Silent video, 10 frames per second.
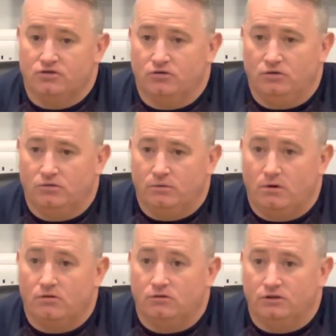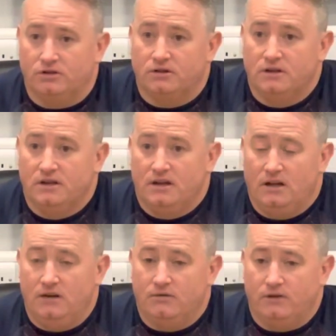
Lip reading: So look, we weren't going to leave a